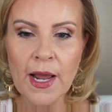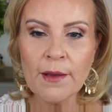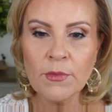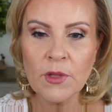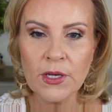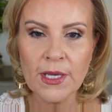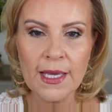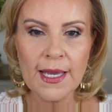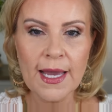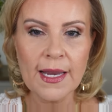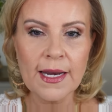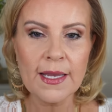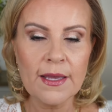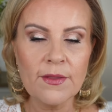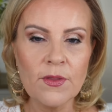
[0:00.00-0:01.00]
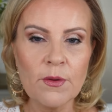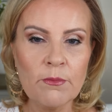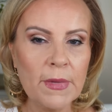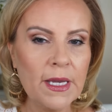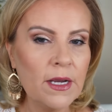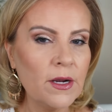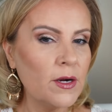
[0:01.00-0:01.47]
I'm looking at it in the
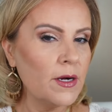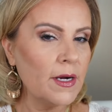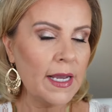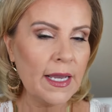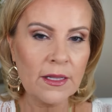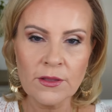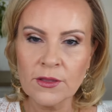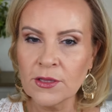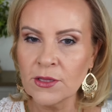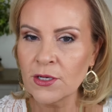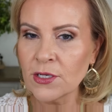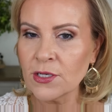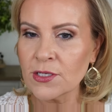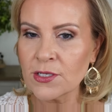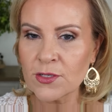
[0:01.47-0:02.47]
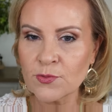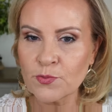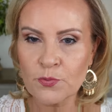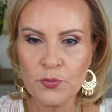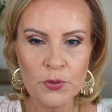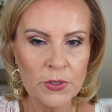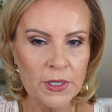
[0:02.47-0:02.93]
mirror, it looks
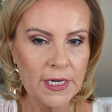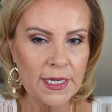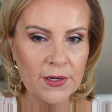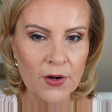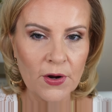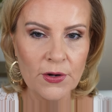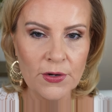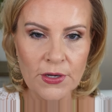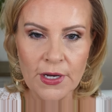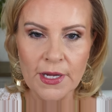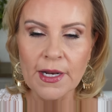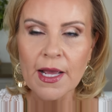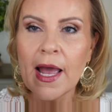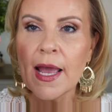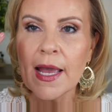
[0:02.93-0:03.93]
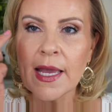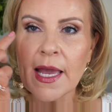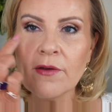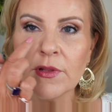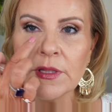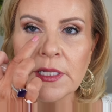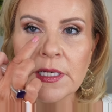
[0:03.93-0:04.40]
pretty darn good. It
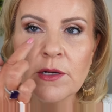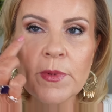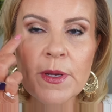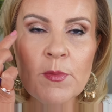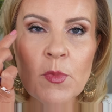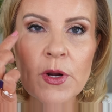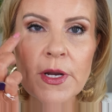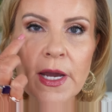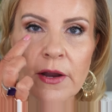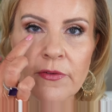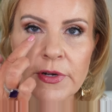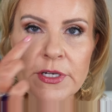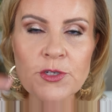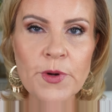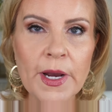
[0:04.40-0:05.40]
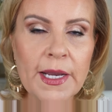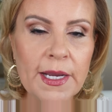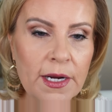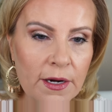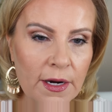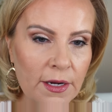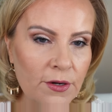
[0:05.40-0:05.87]
gave a little bit more coverage right
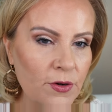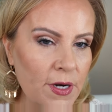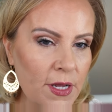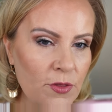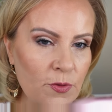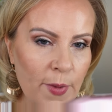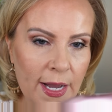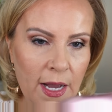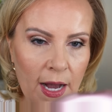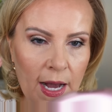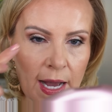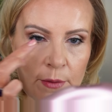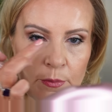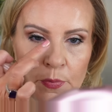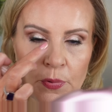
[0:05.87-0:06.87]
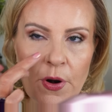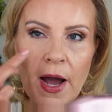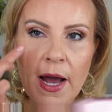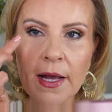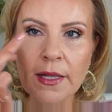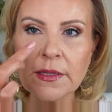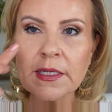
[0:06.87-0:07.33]
here underneath my eye,
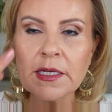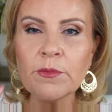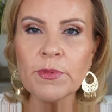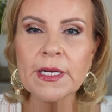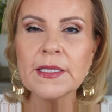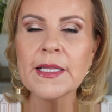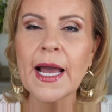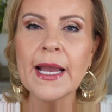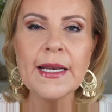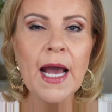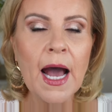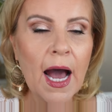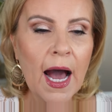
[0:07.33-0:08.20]
brought a little bit of light.